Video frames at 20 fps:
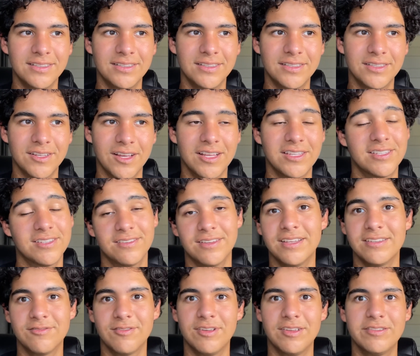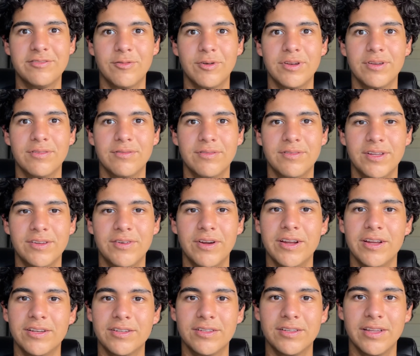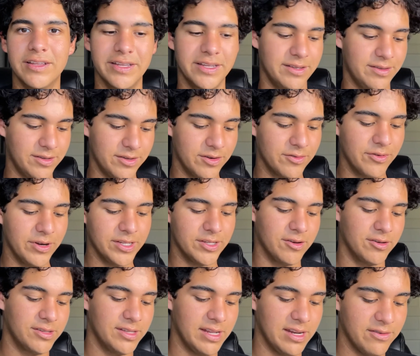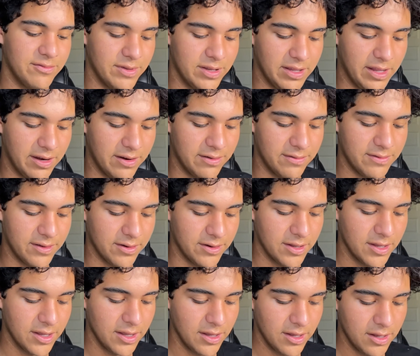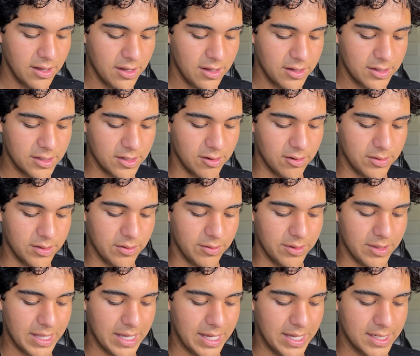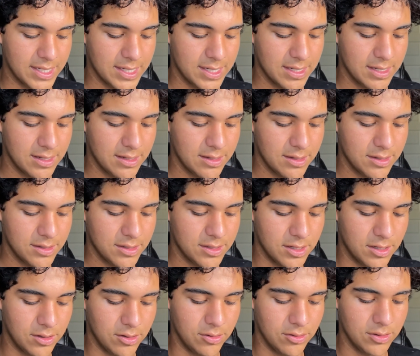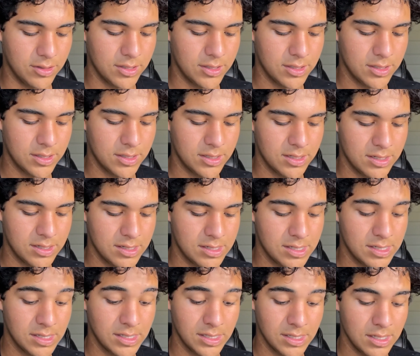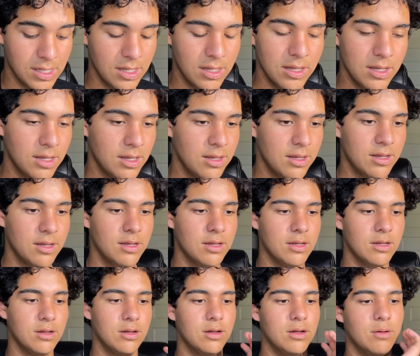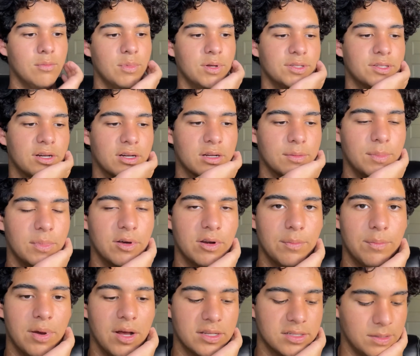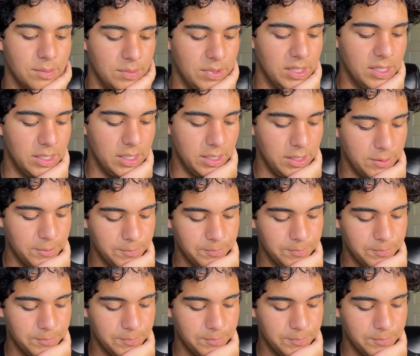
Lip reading: So that's one very like good resource that I found. So I'll go with that. So I'm gonna talk about a possibility